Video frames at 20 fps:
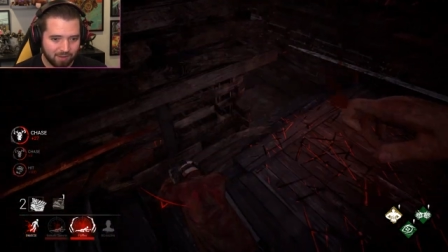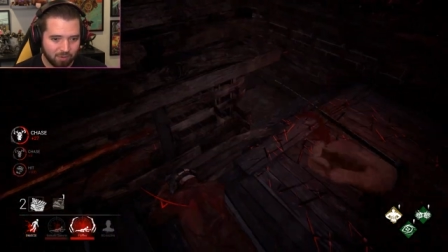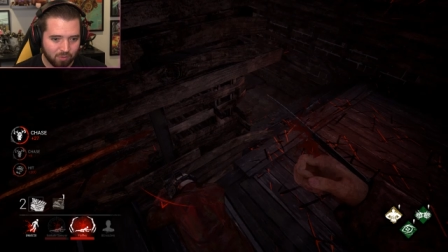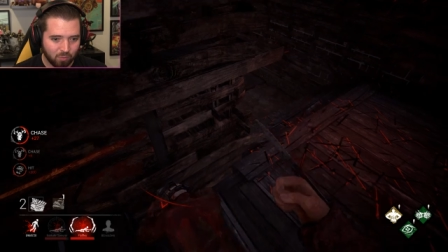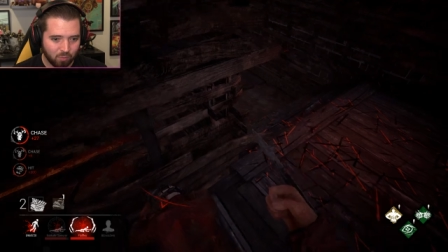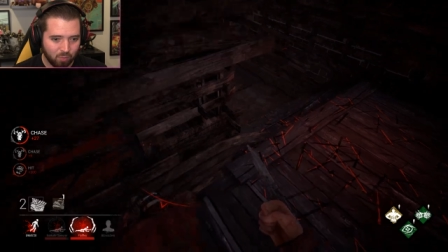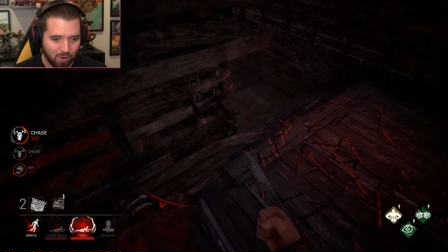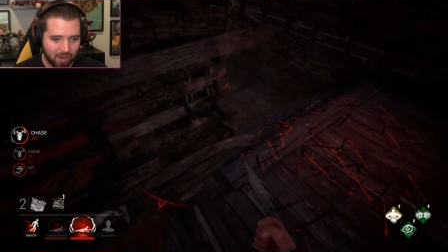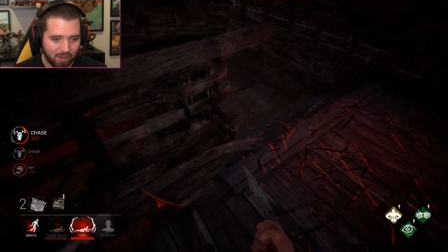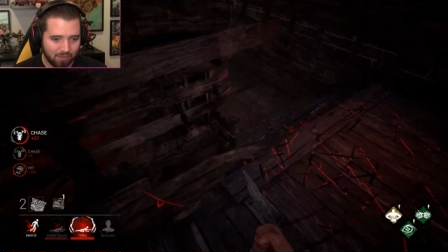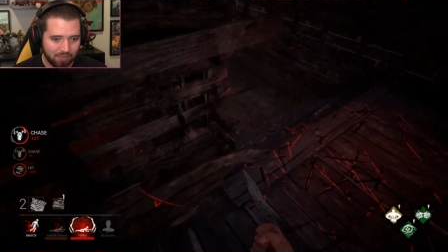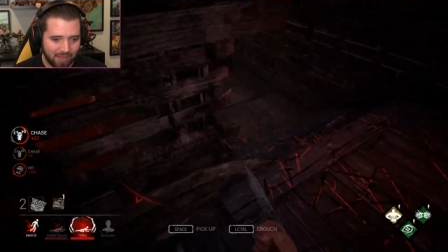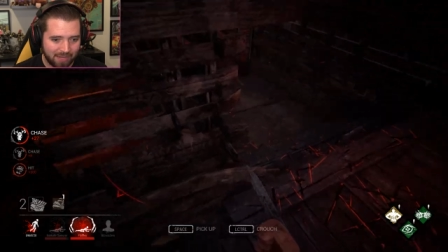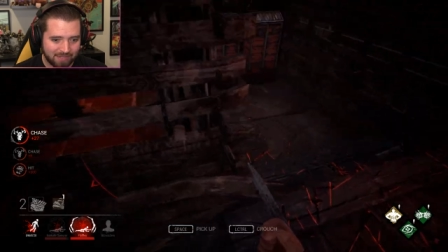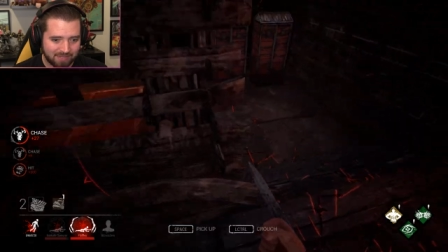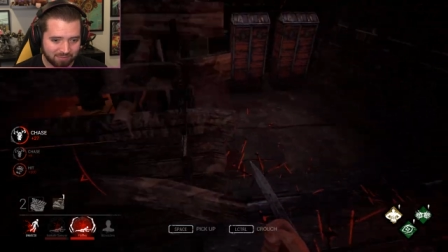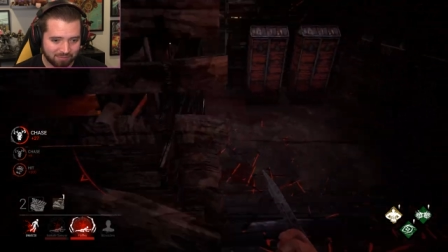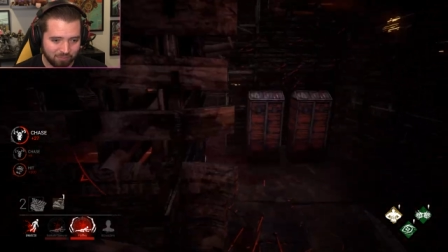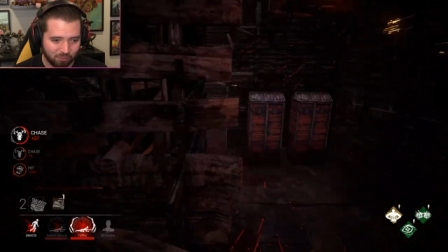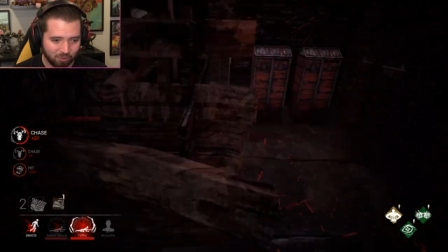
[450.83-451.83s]
Well,
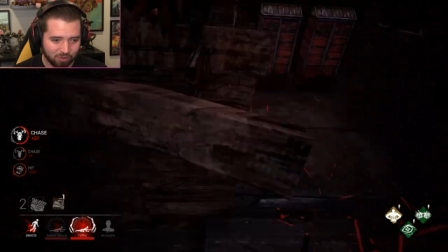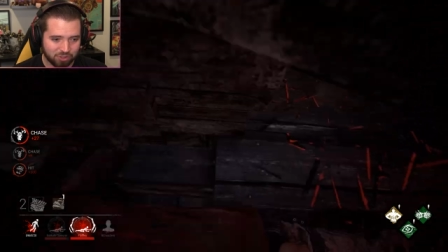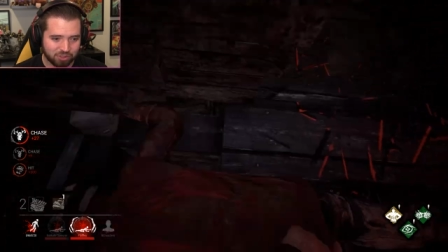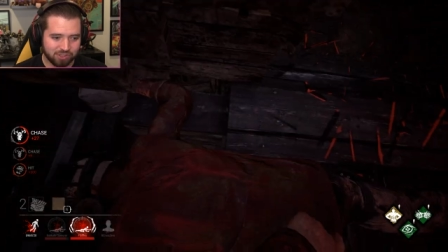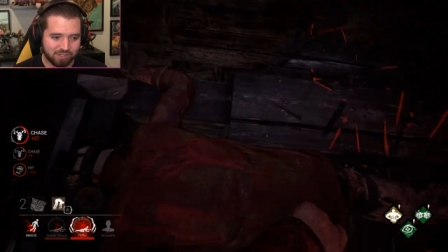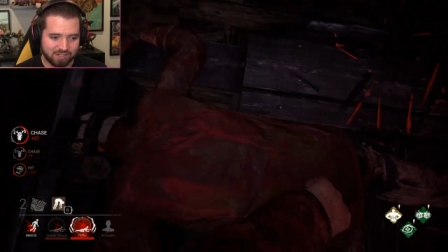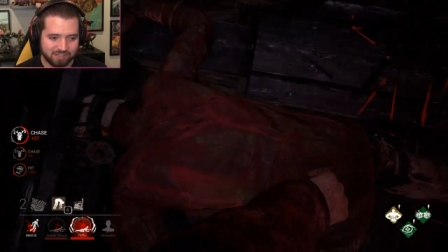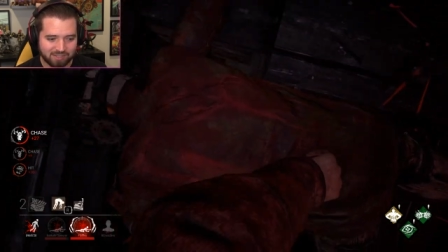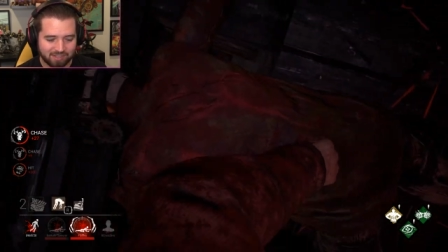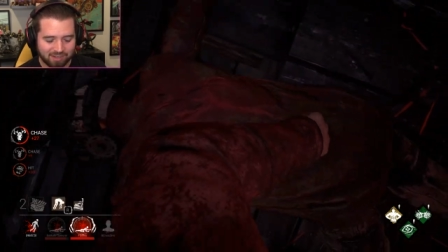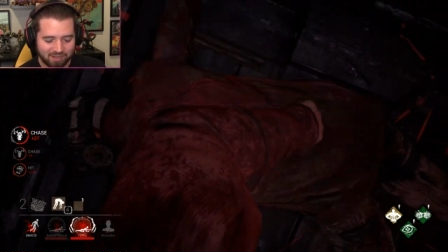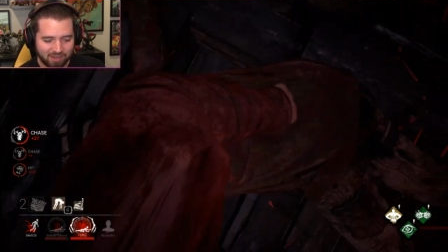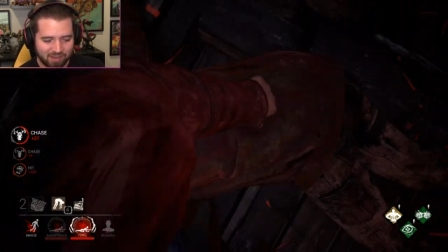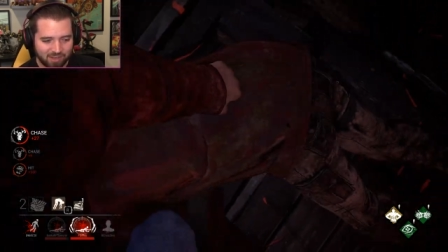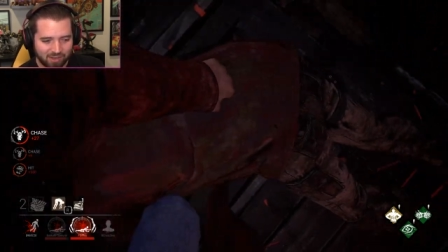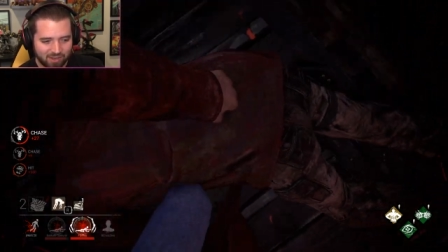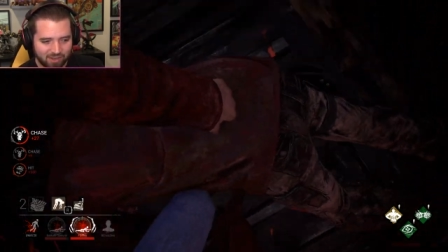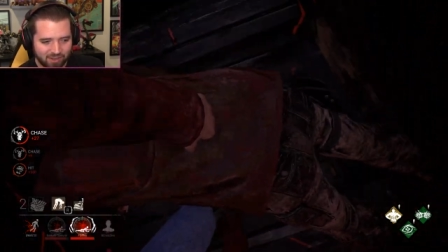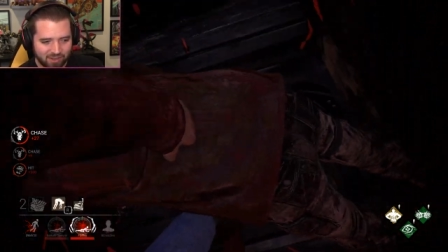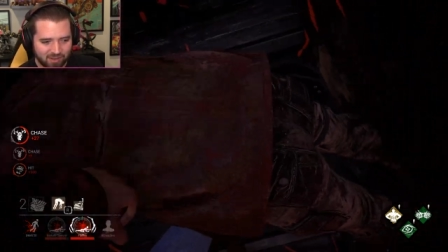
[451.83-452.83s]
that's unfortunate.
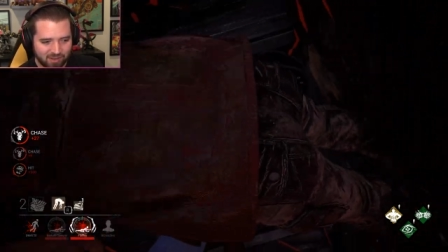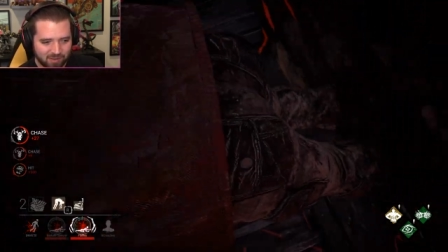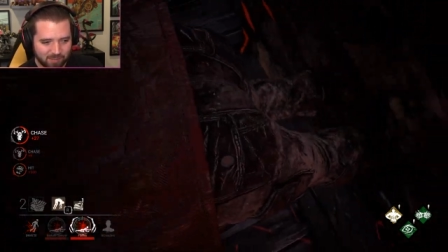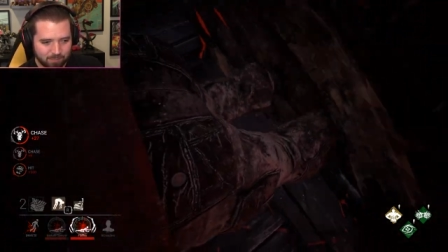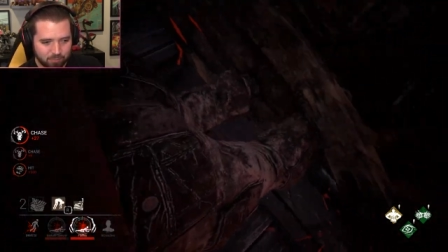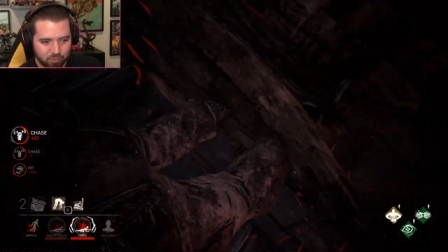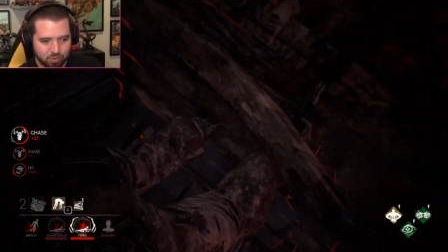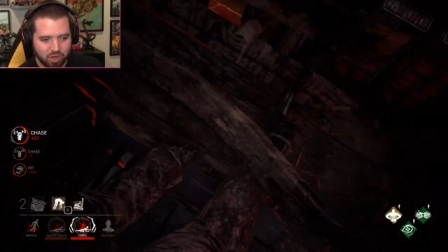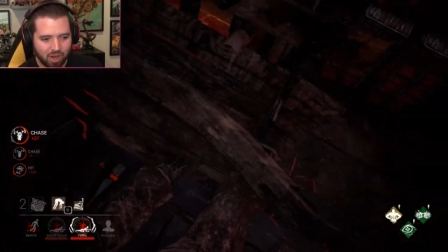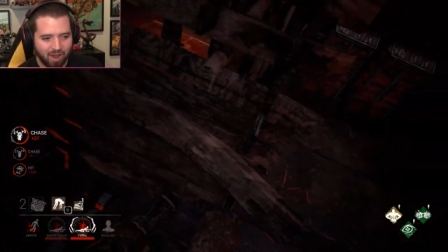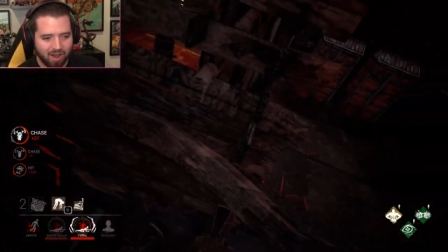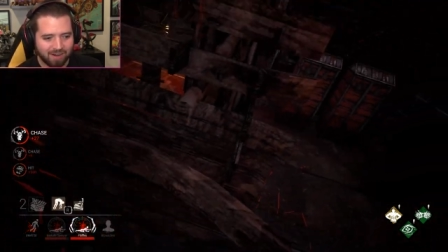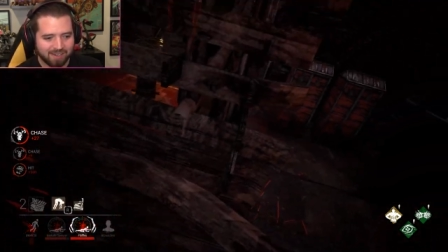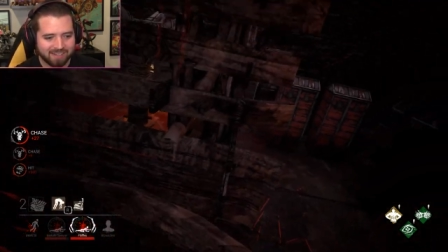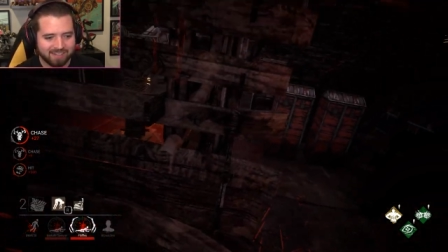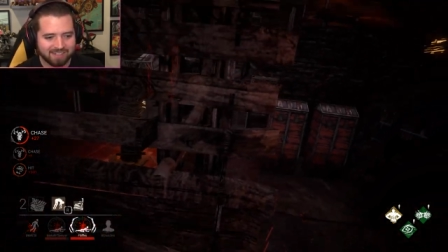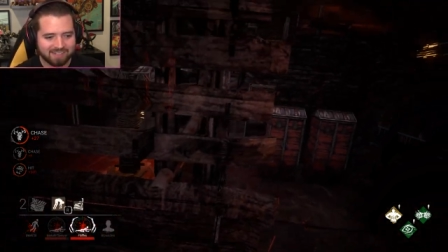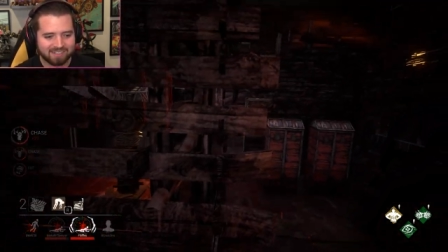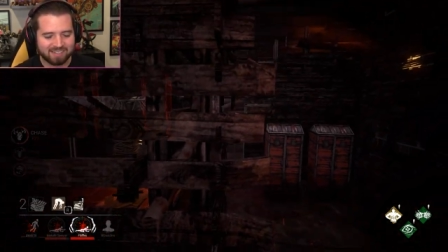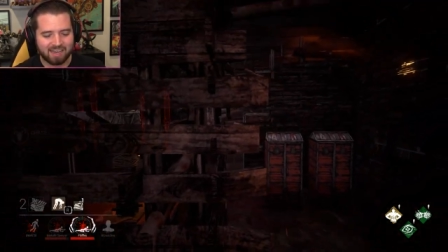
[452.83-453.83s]

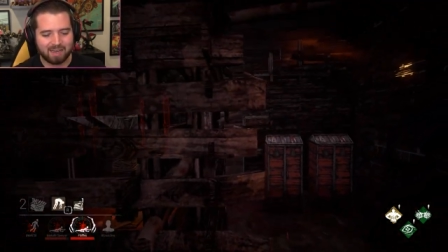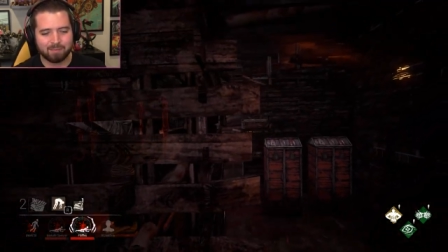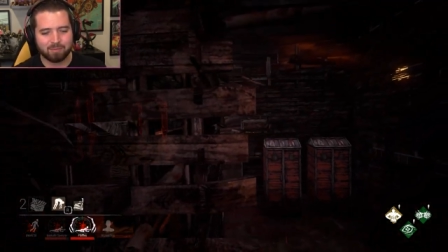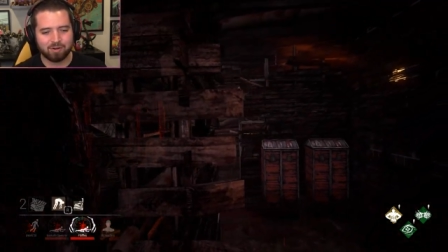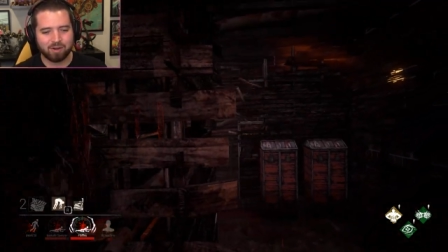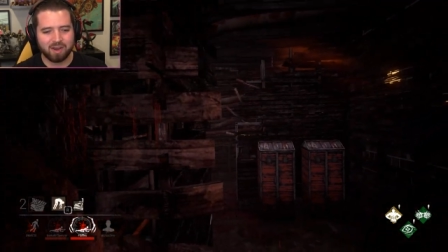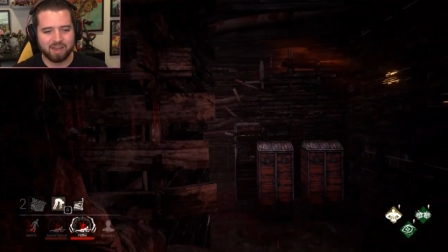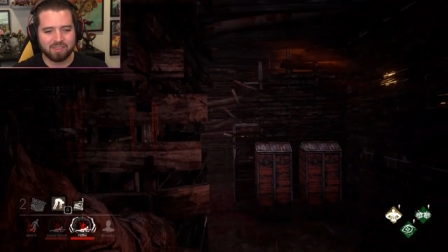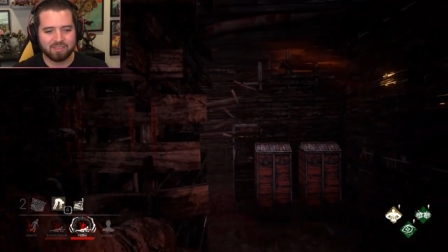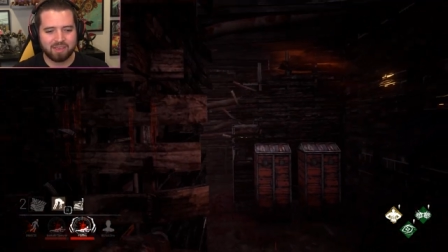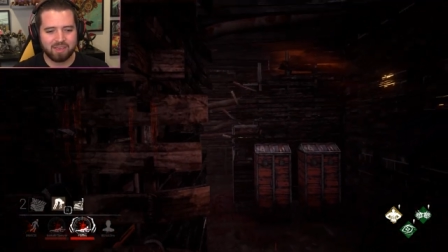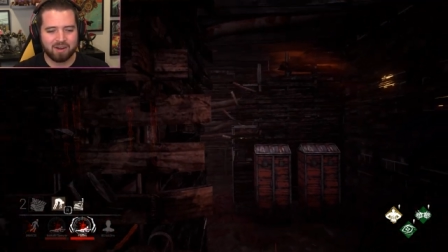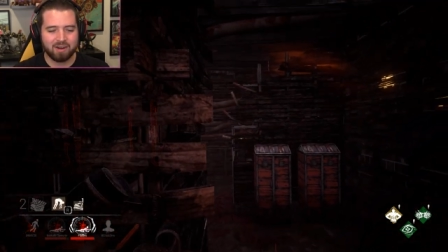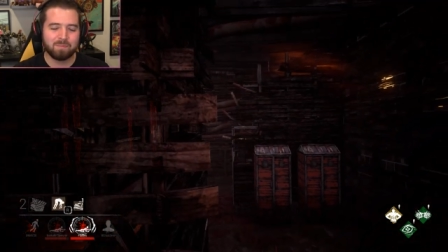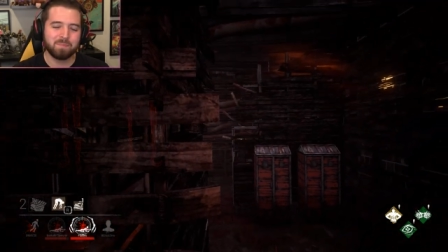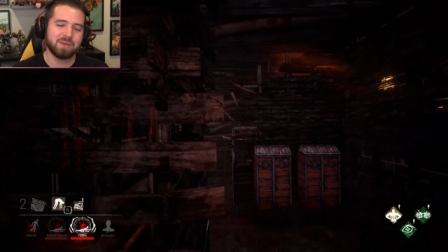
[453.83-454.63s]
Bukaki Samurai there,